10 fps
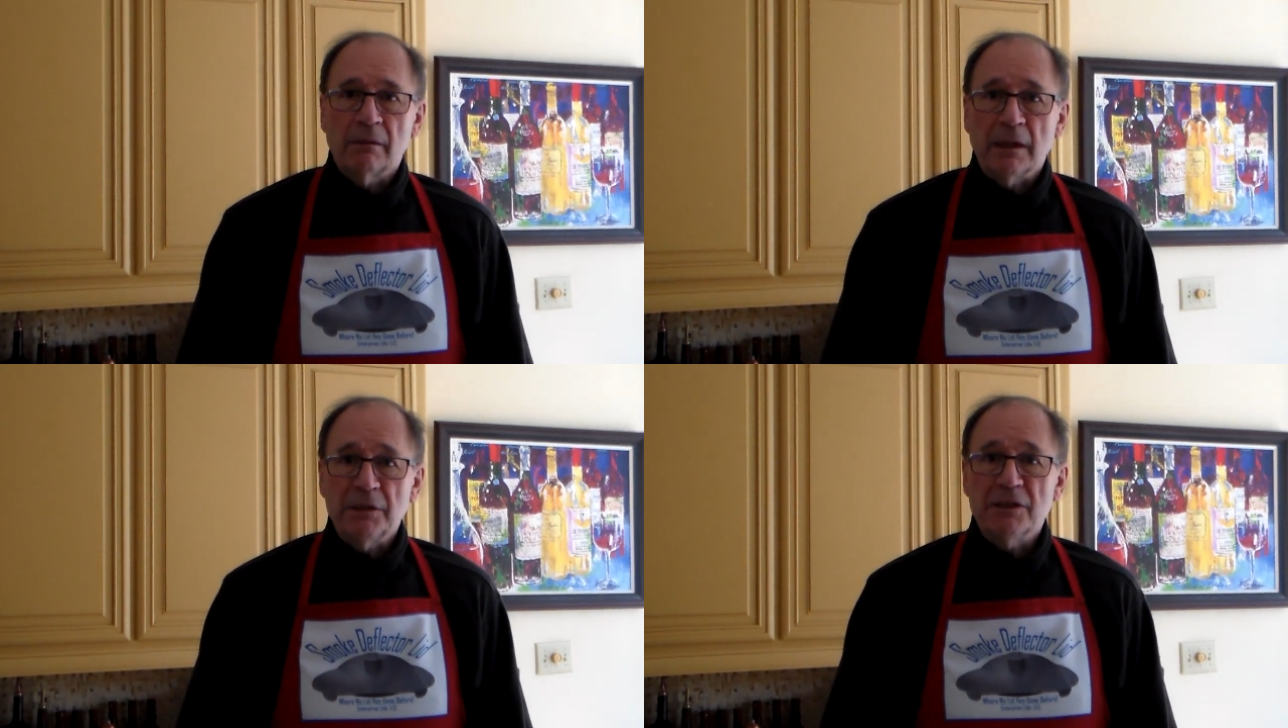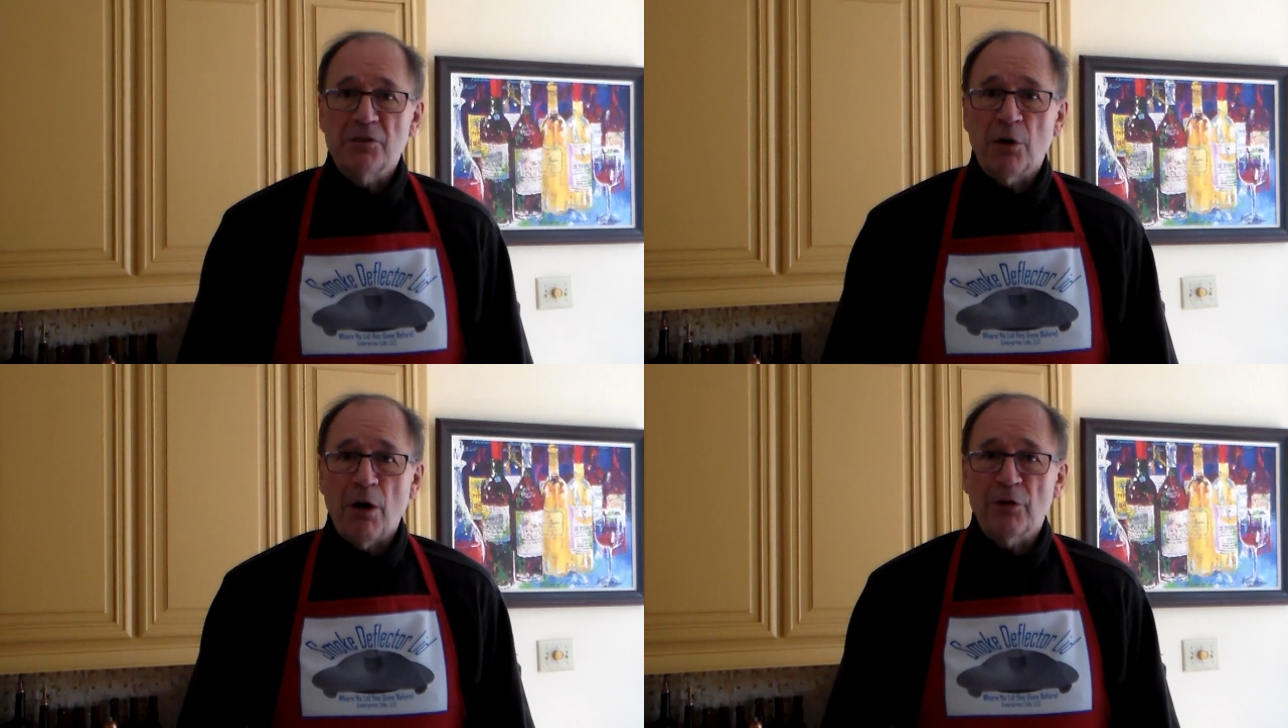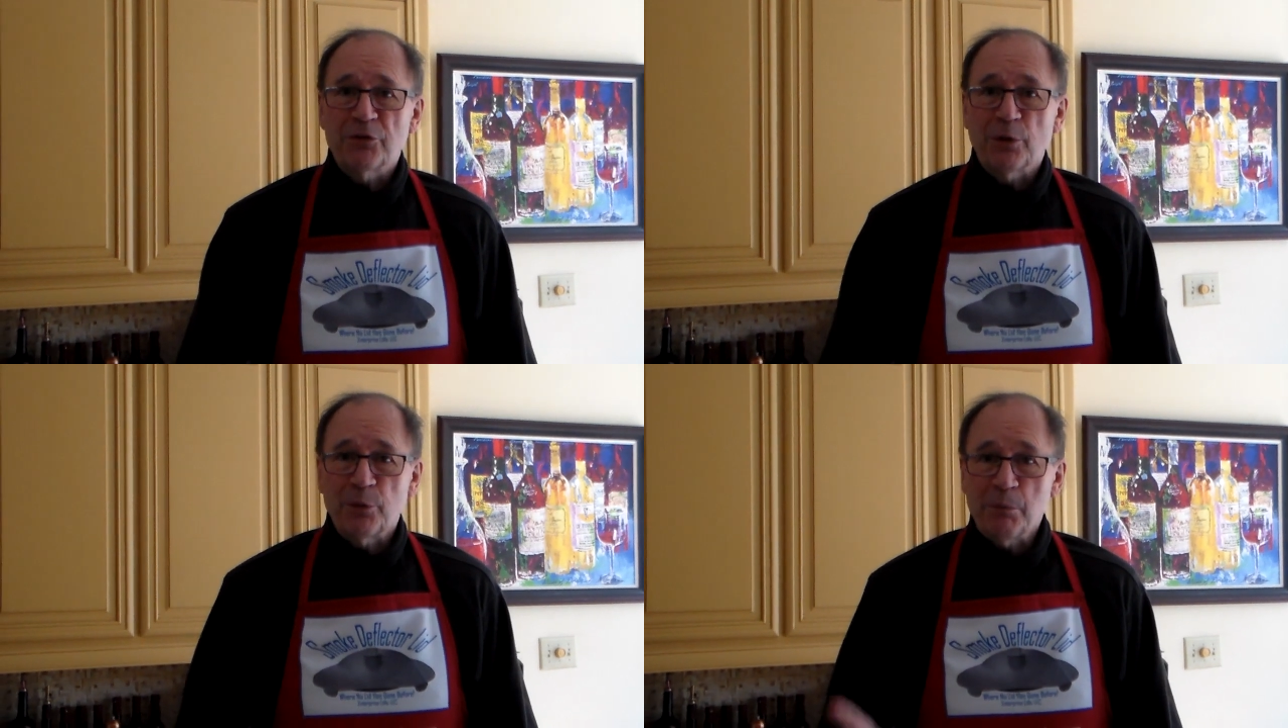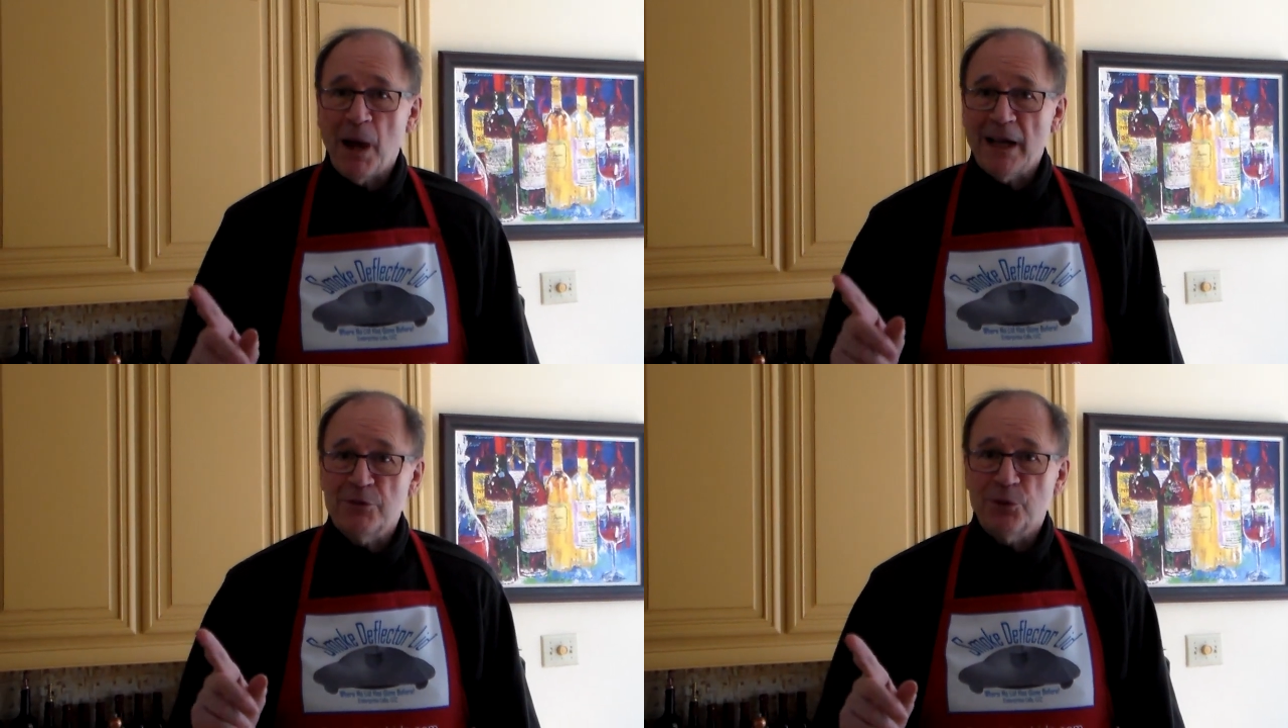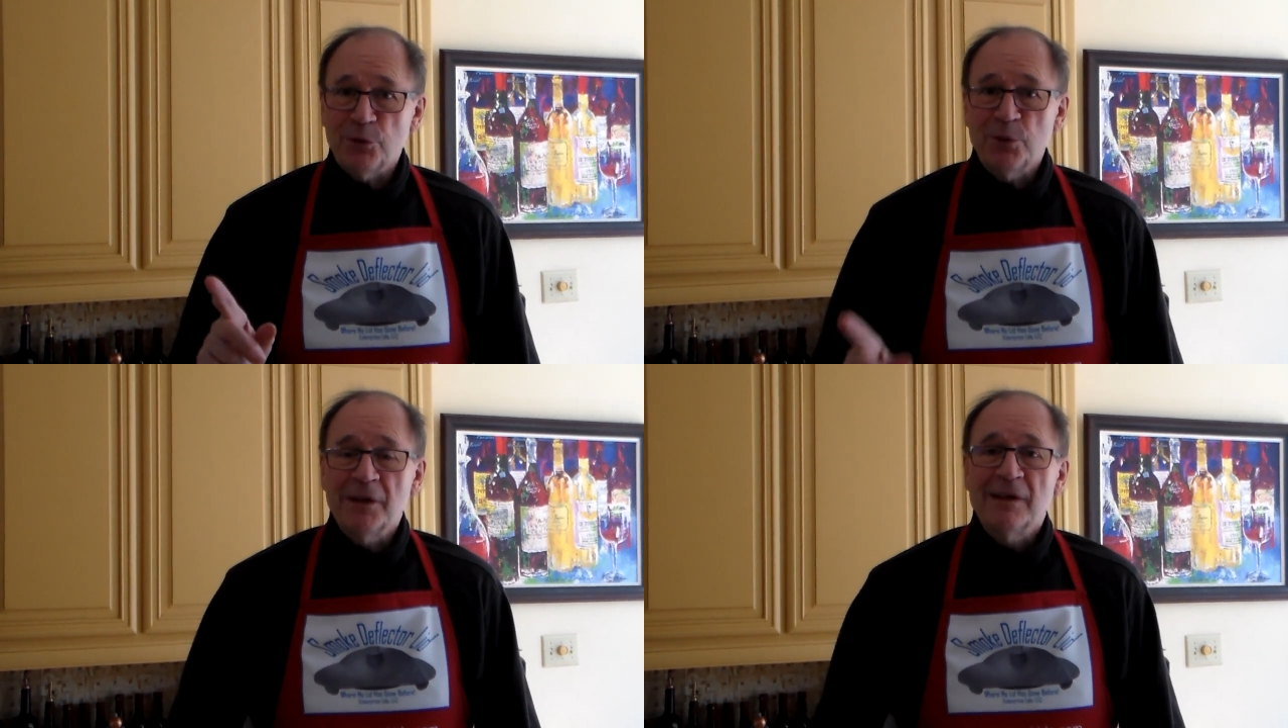I need to also remind
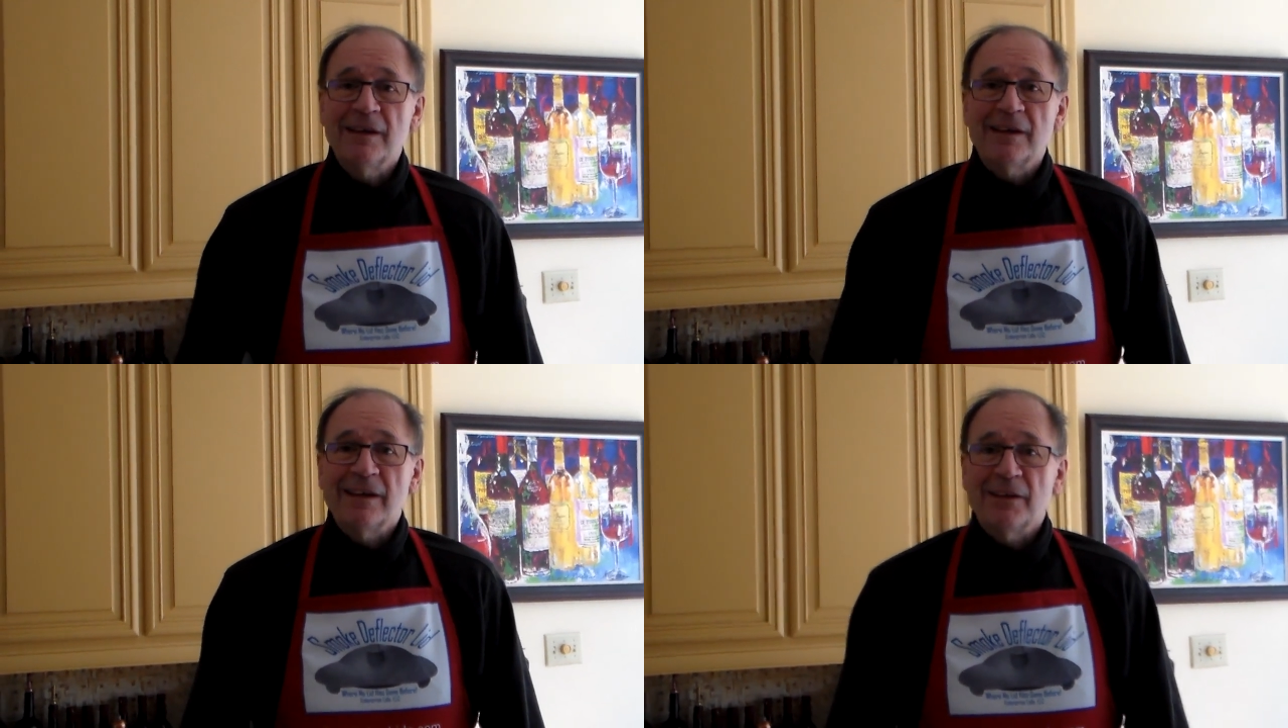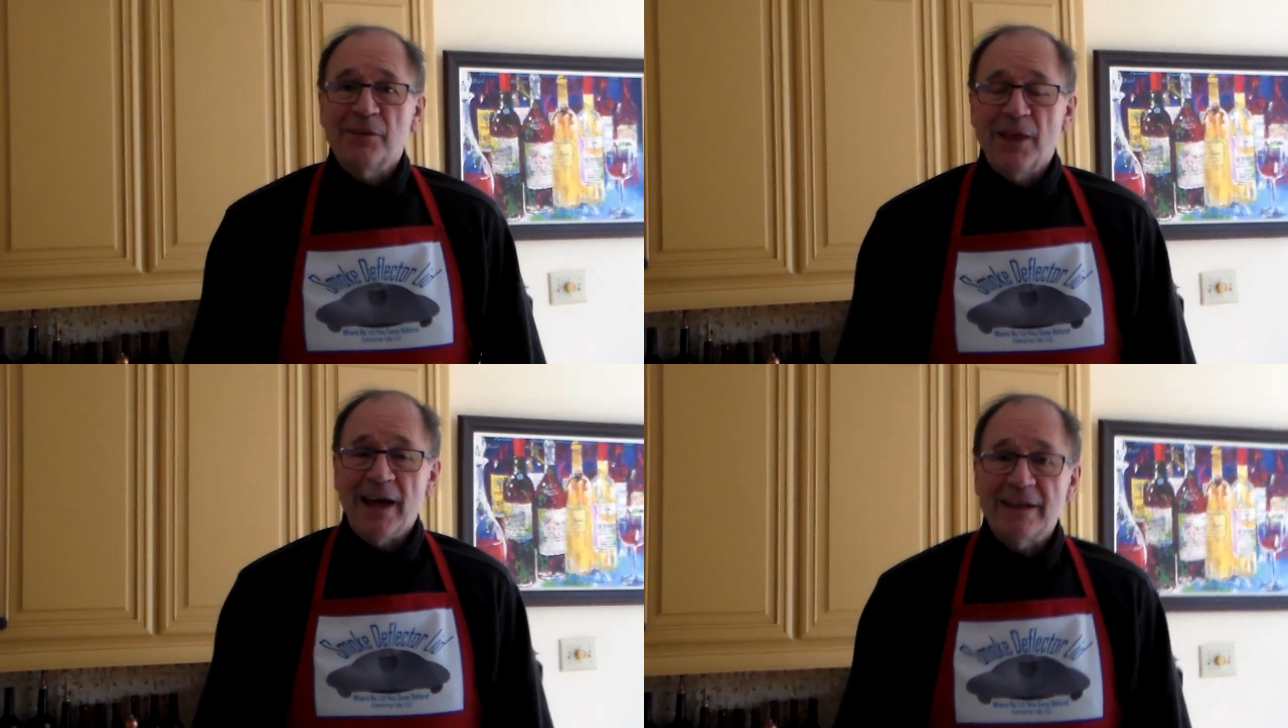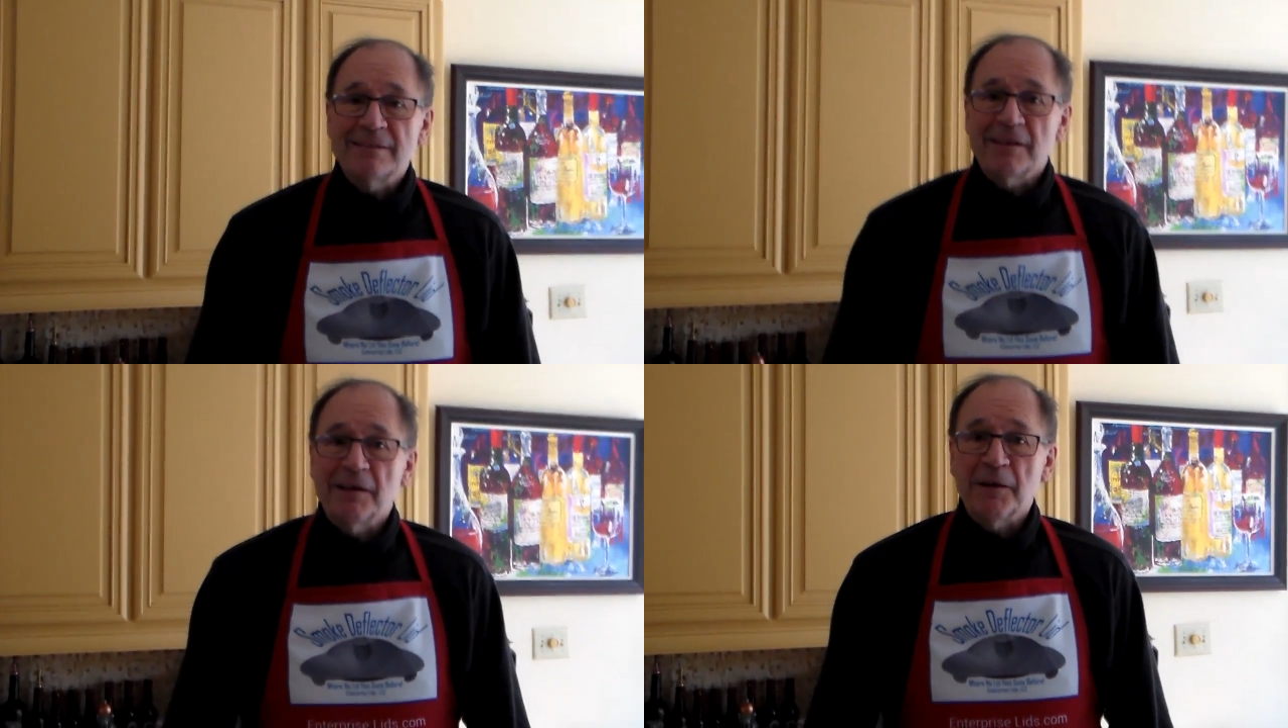you that